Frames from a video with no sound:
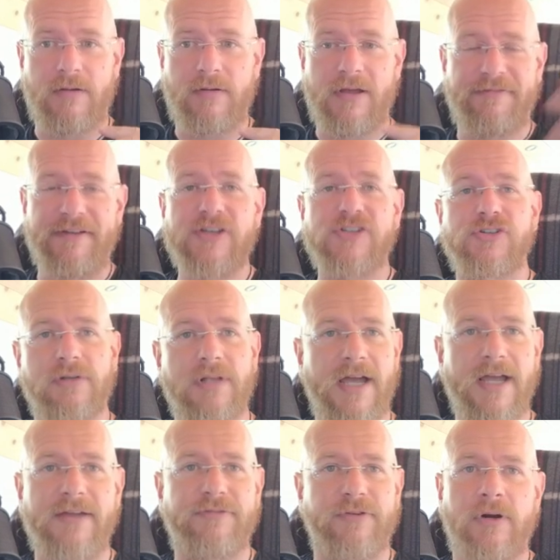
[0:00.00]
affects your
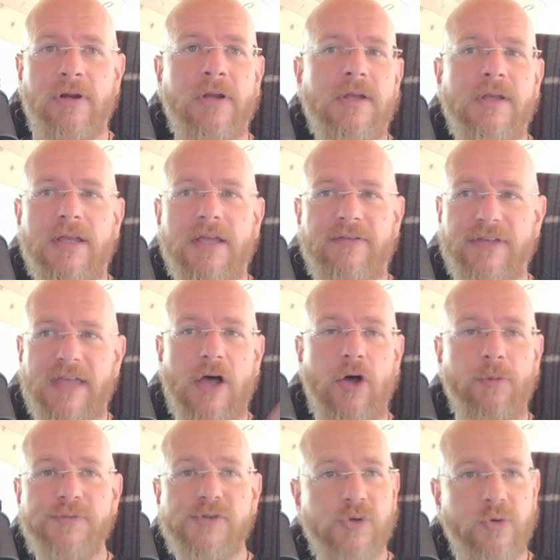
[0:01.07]
life or if it
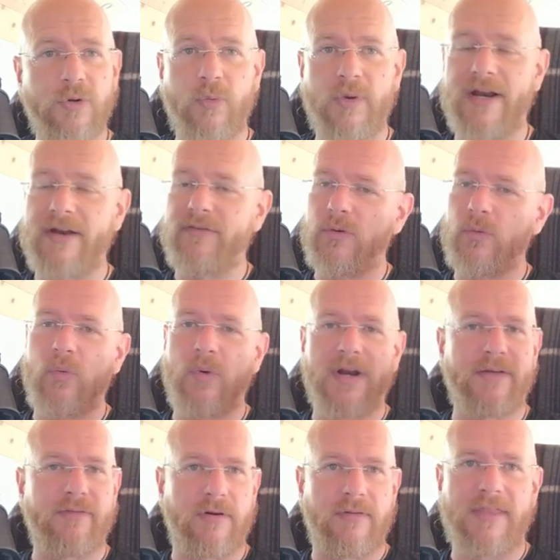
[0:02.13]
helps you or whatever,
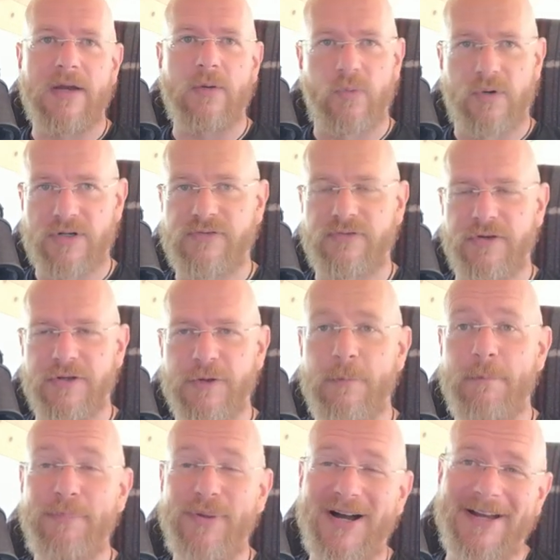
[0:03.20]
whatever, that works for you.
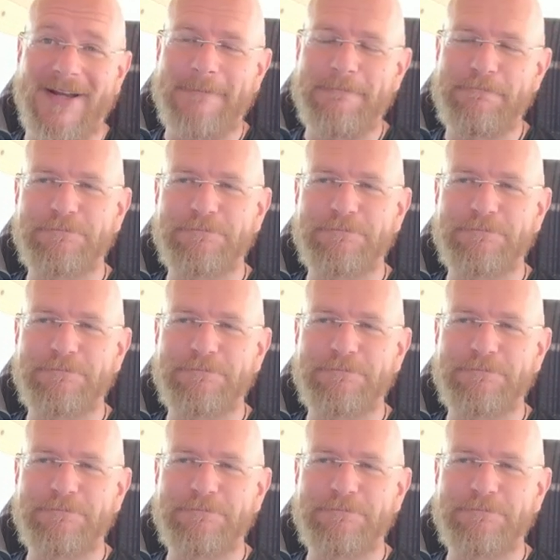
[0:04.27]
But